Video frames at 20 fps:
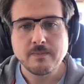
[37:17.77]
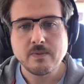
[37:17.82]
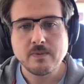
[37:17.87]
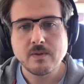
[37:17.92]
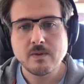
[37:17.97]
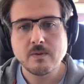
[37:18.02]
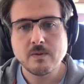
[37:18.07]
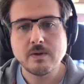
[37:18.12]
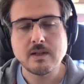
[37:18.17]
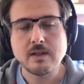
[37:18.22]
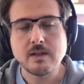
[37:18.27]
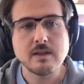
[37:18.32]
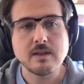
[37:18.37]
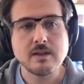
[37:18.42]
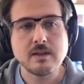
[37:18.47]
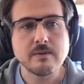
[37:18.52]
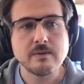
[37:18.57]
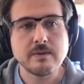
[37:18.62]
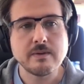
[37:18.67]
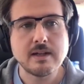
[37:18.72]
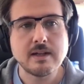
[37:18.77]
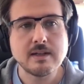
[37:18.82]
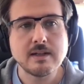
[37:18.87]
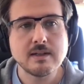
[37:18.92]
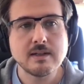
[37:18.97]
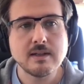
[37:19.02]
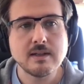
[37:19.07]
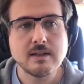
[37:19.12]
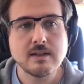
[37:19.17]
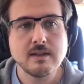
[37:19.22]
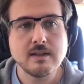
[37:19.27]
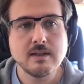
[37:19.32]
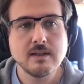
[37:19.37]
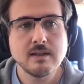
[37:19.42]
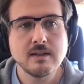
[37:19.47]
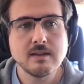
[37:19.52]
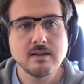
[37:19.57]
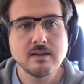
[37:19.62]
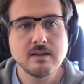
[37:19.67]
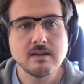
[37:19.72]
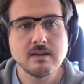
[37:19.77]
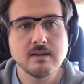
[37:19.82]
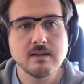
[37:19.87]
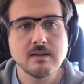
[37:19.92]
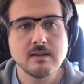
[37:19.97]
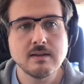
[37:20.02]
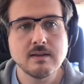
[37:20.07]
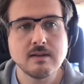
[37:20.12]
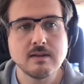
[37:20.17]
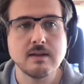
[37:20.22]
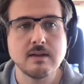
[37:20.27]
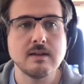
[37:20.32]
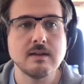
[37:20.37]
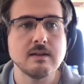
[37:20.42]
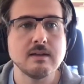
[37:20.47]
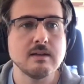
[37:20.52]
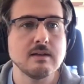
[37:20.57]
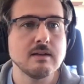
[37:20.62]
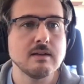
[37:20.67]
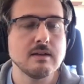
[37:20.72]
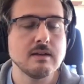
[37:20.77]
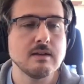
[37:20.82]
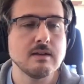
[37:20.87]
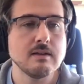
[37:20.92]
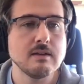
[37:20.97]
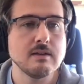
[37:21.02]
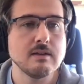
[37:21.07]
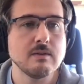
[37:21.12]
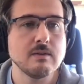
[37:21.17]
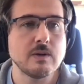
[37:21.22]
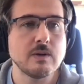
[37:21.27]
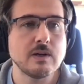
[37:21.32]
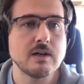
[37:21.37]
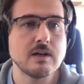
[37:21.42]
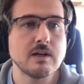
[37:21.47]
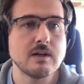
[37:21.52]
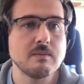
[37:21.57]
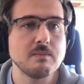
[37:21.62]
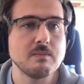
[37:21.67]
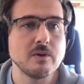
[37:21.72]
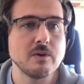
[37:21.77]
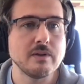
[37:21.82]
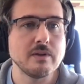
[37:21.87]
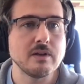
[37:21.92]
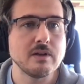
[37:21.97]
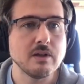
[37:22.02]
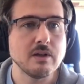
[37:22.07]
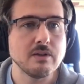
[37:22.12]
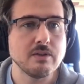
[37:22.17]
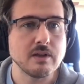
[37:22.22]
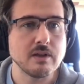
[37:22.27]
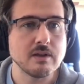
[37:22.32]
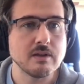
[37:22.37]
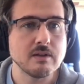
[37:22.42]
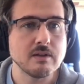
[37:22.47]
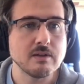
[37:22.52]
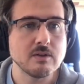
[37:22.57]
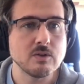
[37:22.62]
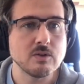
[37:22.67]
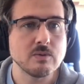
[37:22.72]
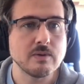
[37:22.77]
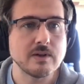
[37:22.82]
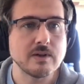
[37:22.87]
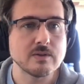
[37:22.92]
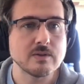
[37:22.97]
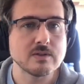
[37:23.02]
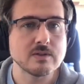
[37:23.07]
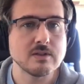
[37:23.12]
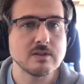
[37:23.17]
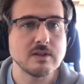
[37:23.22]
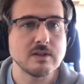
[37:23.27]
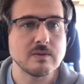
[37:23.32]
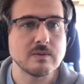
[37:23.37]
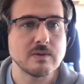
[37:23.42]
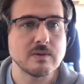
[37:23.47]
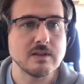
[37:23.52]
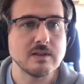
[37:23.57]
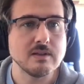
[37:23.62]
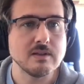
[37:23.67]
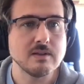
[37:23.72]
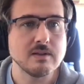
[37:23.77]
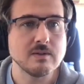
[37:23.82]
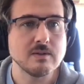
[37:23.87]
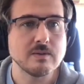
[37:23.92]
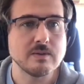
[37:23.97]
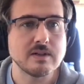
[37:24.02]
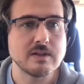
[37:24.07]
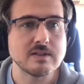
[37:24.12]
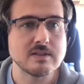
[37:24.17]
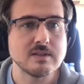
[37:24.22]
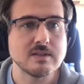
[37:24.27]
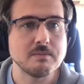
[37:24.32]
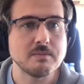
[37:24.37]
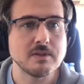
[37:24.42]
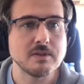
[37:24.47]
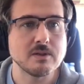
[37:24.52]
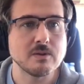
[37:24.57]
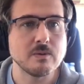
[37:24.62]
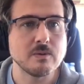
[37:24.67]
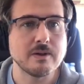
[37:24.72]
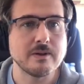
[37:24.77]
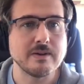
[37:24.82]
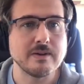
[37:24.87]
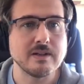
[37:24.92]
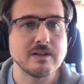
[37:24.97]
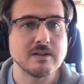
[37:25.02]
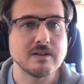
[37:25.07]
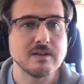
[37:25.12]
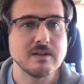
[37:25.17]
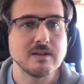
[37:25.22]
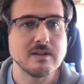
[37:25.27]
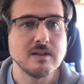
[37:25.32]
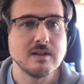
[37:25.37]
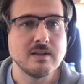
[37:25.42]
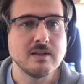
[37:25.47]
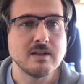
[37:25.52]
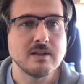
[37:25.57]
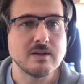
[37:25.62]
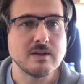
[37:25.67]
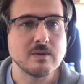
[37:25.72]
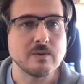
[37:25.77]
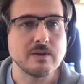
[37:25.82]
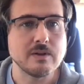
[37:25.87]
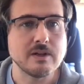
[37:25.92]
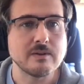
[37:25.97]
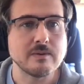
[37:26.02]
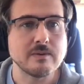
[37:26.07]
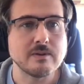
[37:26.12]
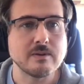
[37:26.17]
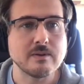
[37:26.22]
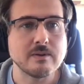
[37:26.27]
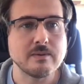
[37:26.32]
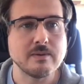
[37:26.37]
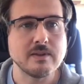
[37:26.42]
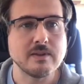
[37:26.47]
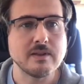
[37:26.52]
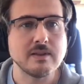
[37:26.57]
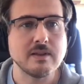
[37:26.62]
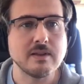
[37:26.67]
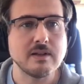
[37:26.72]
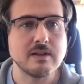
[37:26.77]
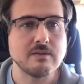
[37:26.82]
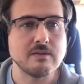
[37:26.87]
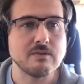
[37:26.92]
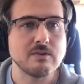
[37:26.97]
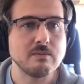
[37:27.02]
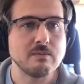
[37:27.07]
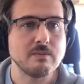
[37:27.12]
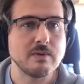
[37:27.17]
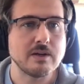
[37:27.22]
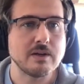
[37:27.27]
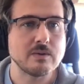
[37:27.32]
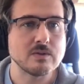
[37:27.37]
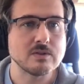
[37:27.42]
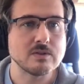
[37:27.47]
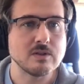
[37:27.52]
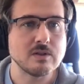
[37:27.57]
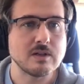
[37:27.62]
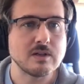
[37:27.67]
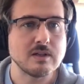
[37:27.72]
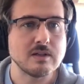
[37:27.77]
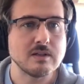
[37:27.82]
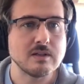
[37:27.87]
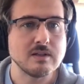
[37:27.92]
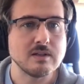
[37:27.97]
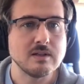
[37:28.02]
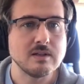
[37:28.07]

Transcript: Well, in reality, we are uploading nothing to VirusTotal, right? We are simply querying, and we are retrieving the data from VirusTotal.